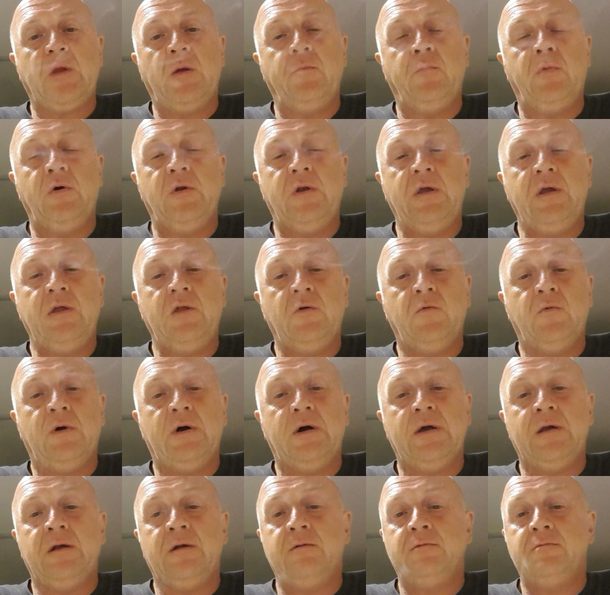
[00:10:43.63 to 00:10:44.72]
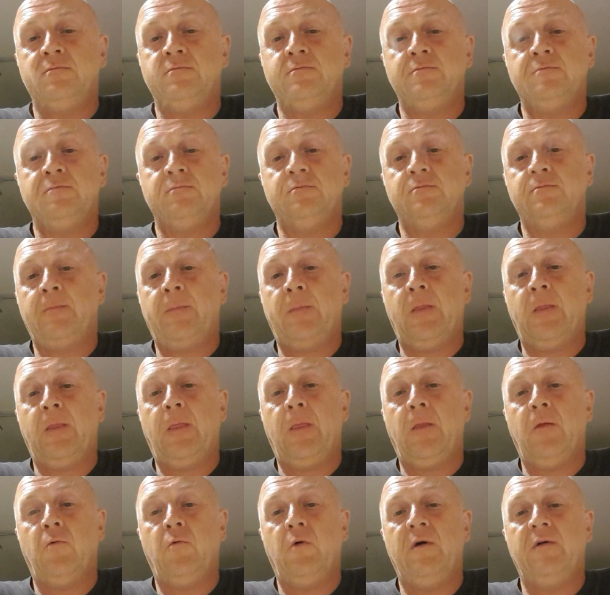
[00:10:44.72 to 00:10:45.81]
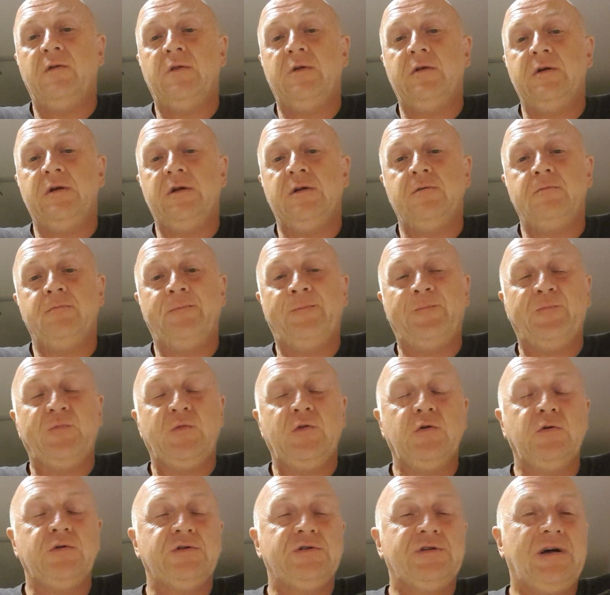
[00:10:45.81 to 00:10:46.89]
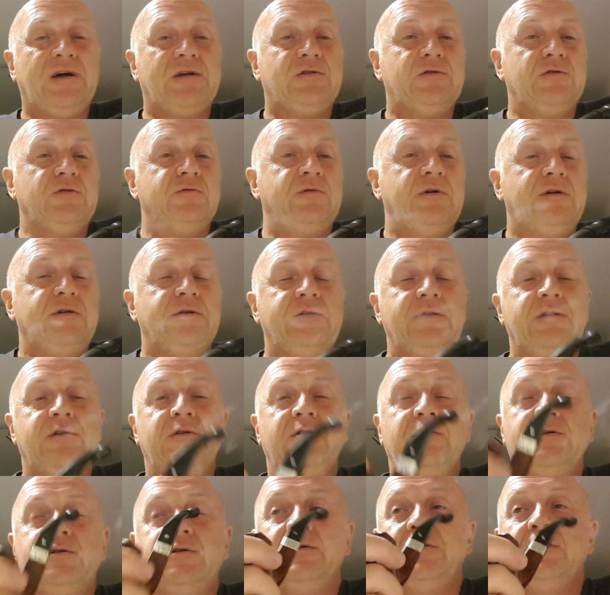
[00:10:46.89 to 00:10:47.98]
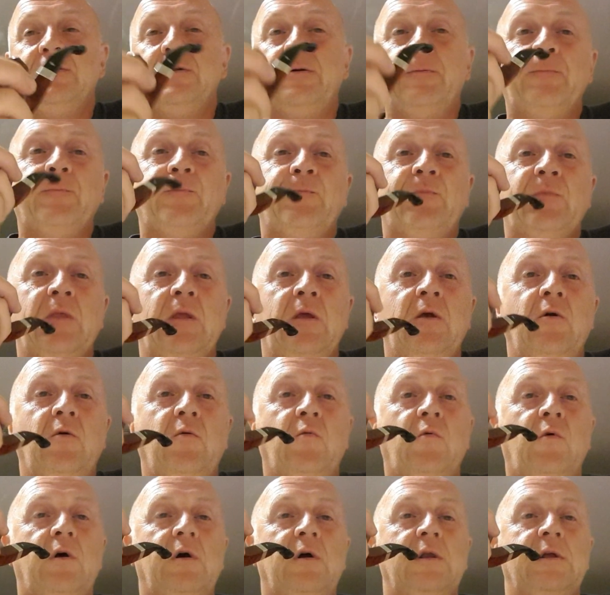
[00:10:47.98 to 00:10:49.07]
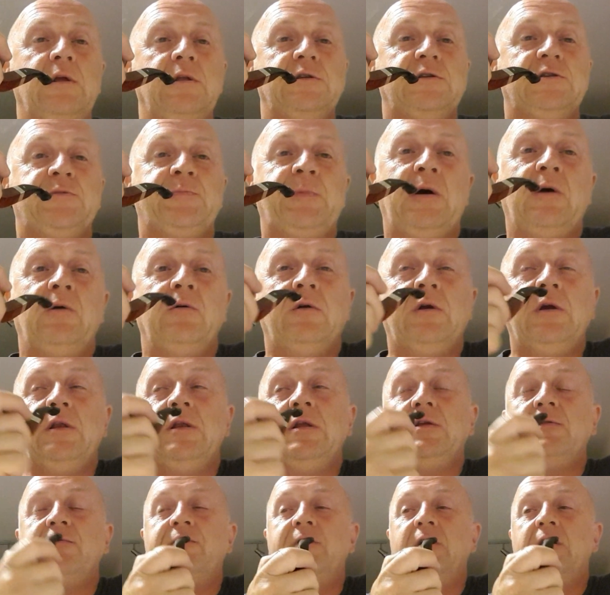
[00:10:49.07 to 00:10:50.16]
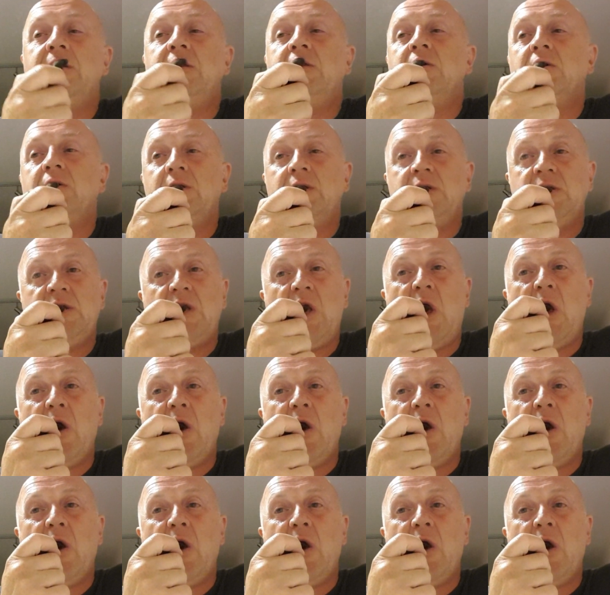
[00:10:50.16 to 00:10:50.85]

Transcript: But either way, whether it does that or whether it doesn't, while it's smoking, it's very nice.